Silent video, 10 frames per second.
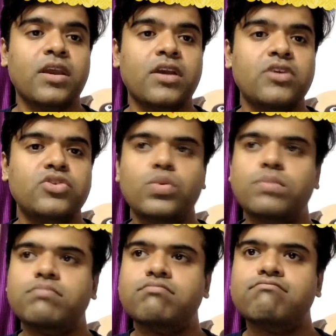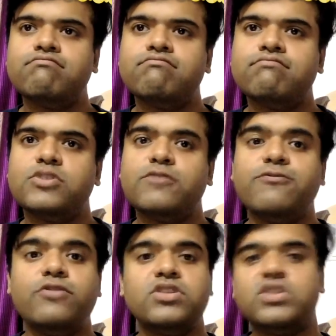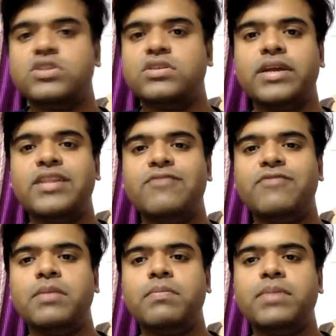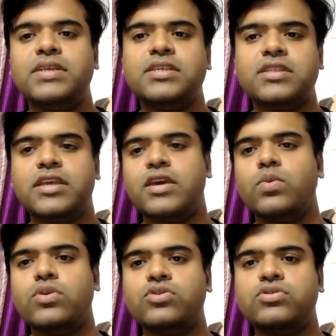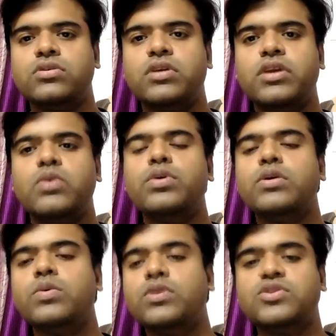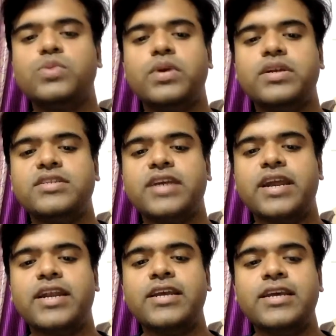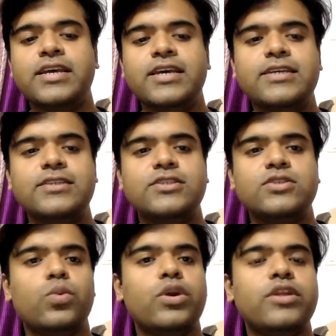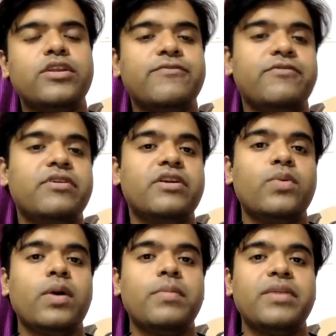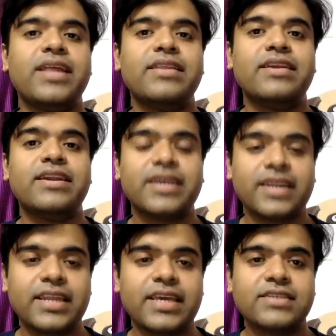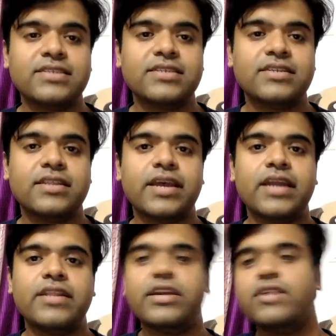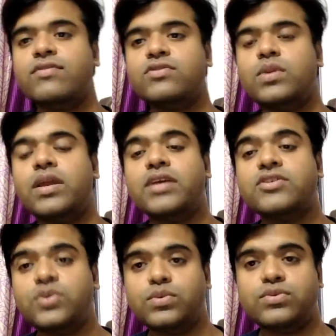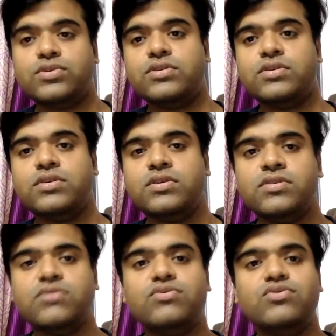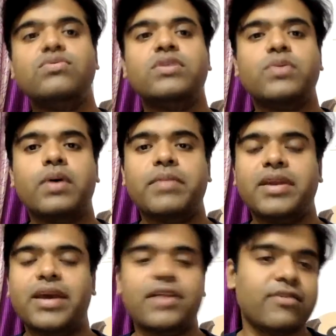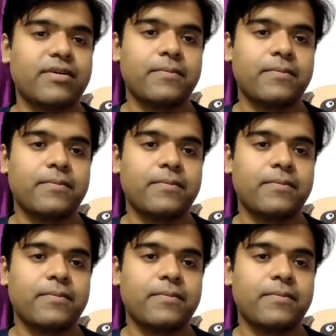So the first and the very basic thing which recruiter wants to understand is what are the different requirement gathering techniques that the individual has used to do requirement gathering.